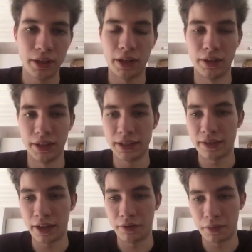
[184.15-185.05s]
And
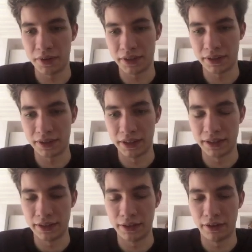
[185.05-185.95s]
this algorithm is an
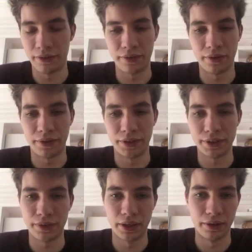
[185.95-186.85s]
instant of
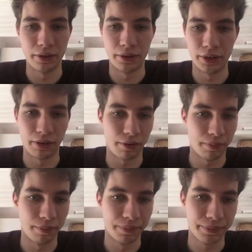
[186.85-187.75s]
this learning
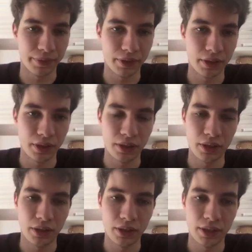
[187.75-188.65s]
algorithm.
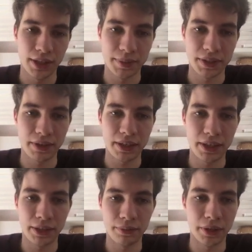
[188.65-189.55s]

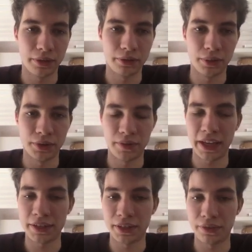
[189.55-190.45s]
Specifically, we're going to observe
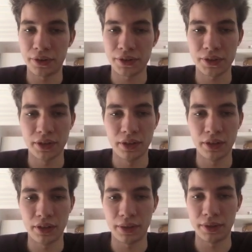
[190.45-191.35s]
xt first,
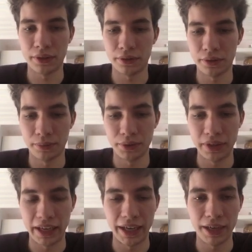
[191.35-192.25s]
then we're going to compute
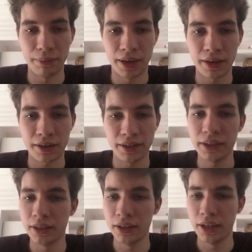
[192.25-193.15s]
a bar
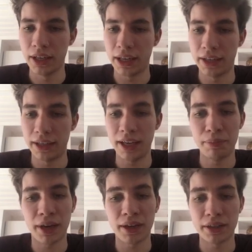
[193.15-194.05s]
t, and a
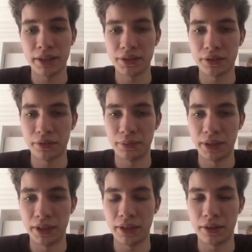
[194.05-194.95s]
bar t is going to
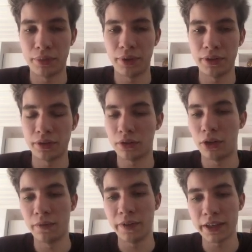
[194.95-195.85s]
be the point in the
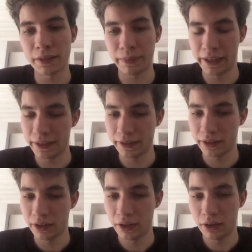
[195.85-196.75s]
convex space
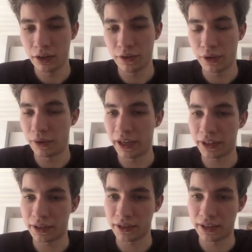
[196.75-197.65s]
of our
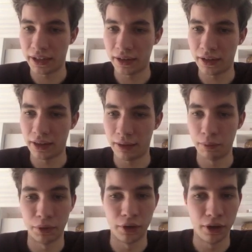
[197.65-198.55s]
action set that we
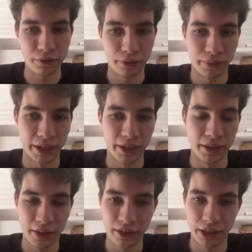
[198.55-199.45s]
would love to play
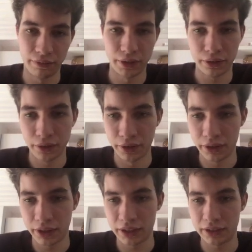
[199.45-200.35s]
if we could,
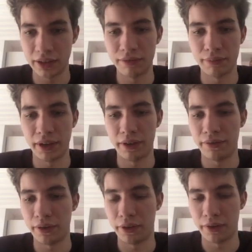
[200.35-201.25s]
given by a
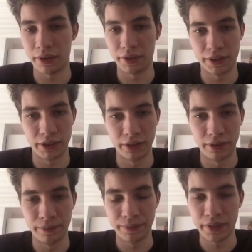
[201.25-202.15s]
follow the regularized leader.
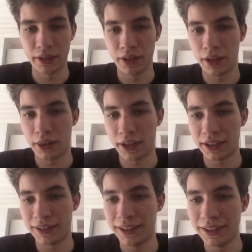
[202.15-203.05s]

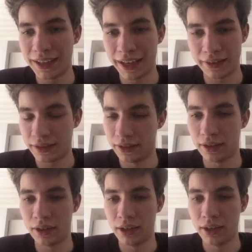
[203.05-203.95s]
Theta tilde s
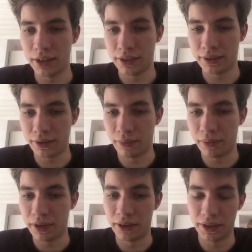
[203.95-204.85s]
here is
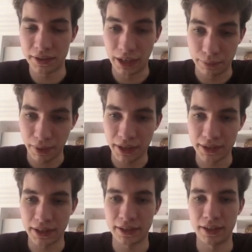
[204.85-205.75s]
some, in this case,
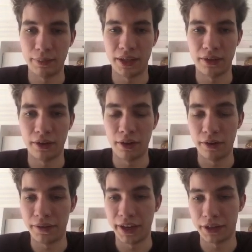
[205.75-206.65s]
biased estimator
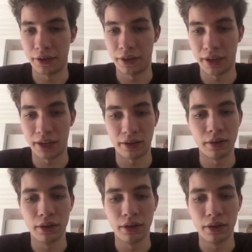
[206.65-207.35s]
of the actual theta.